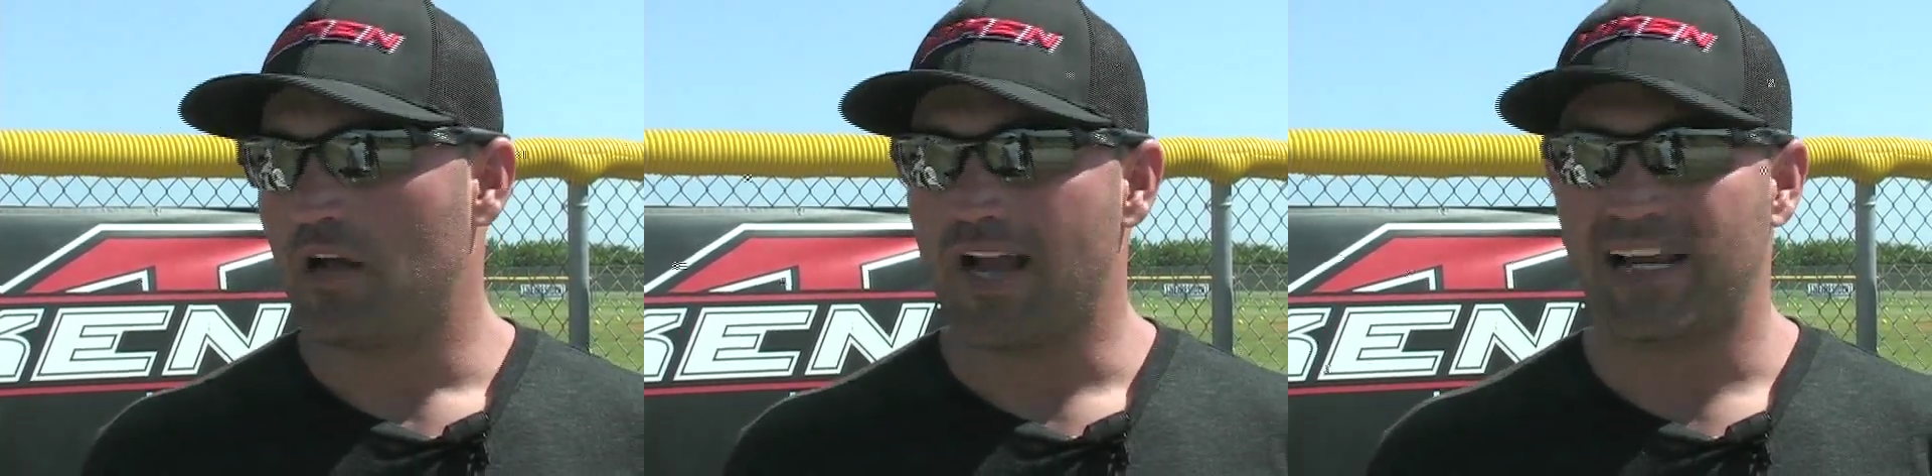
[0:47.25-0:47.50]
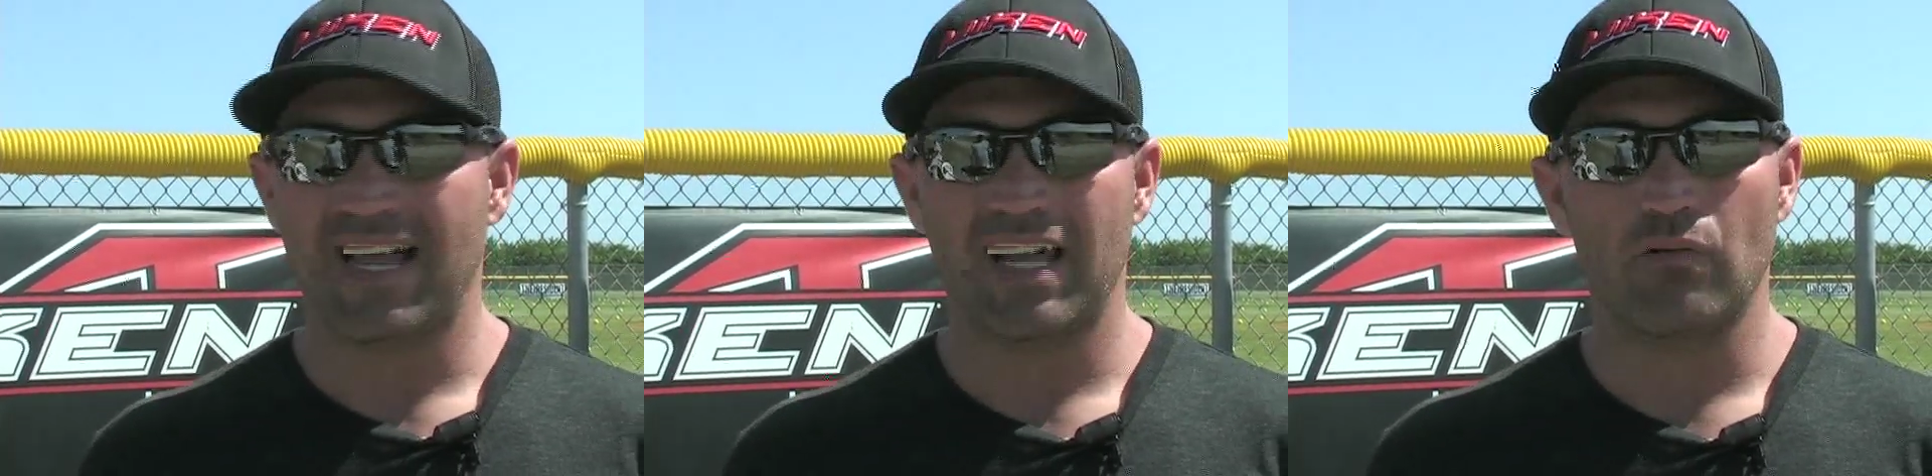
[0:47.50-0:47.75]

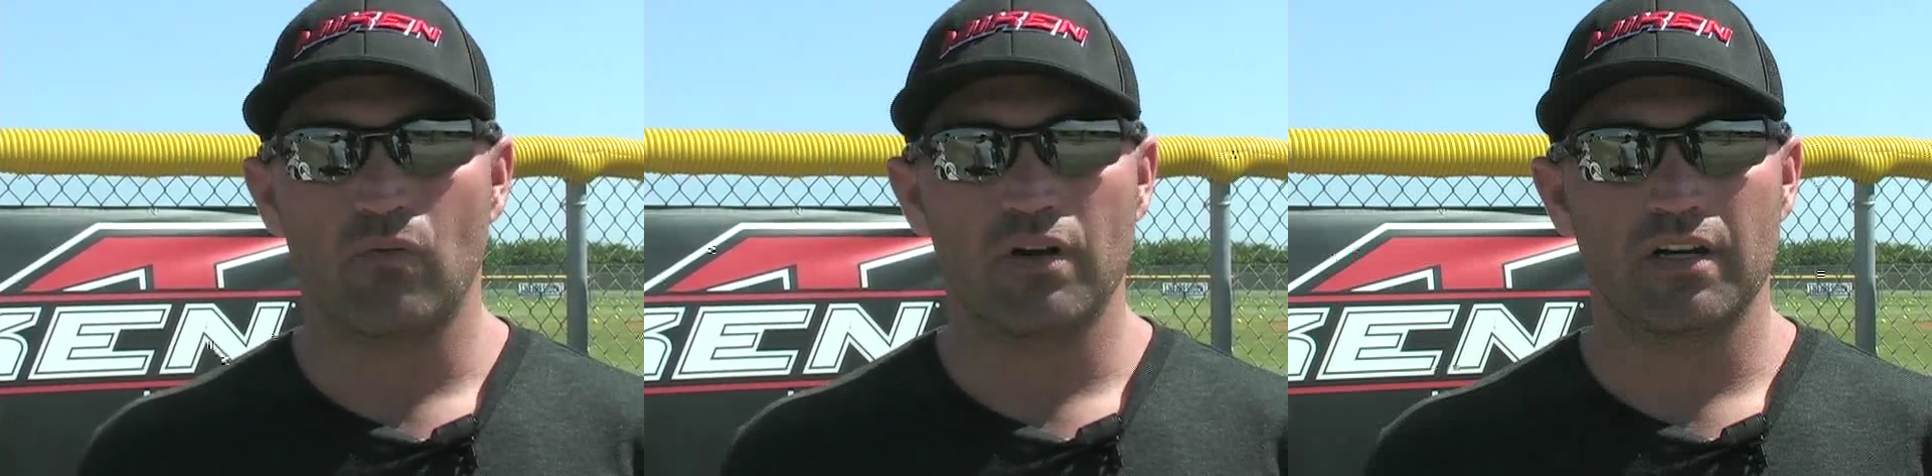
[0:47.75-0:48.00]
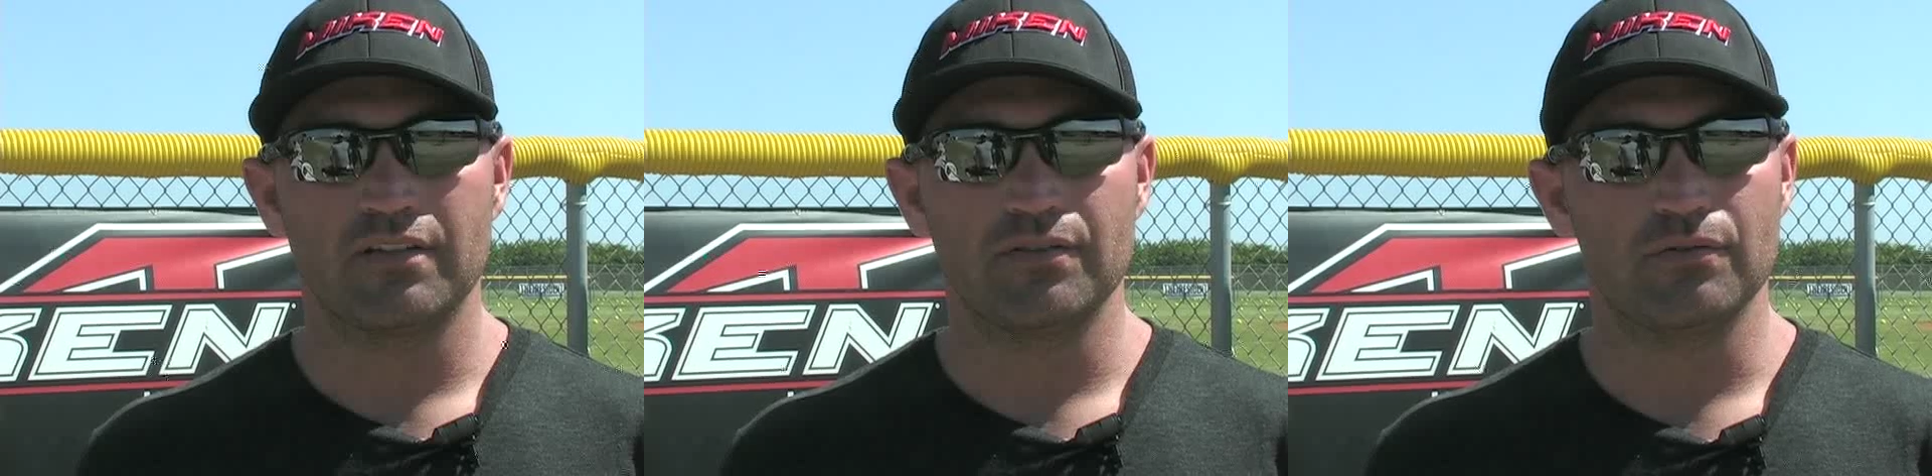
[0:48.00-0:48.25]
I kind of
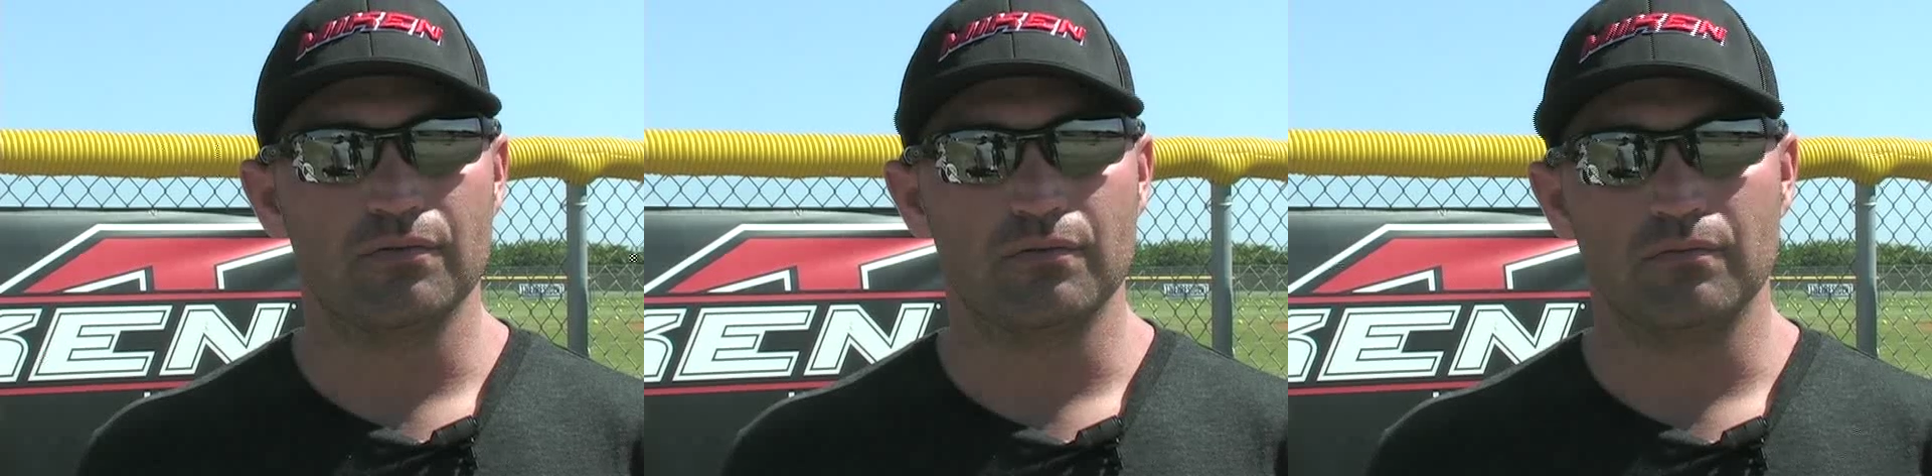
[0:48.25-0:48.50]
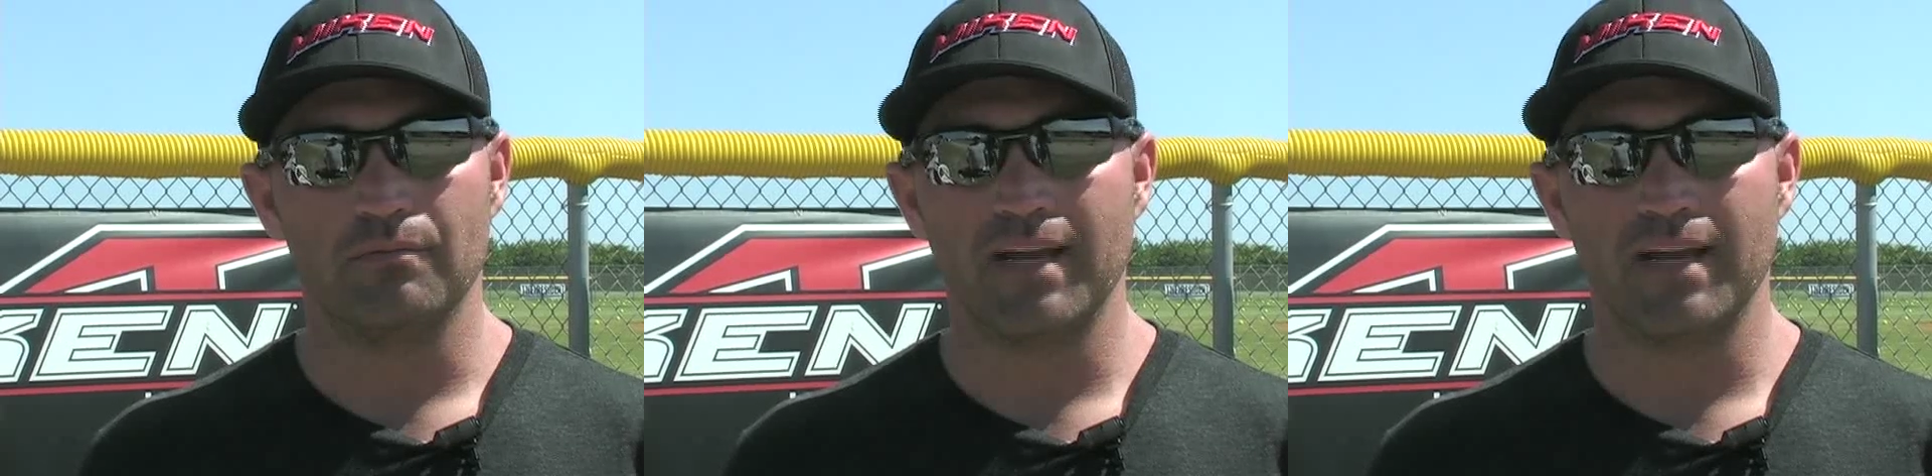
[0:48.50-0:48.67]
wanted to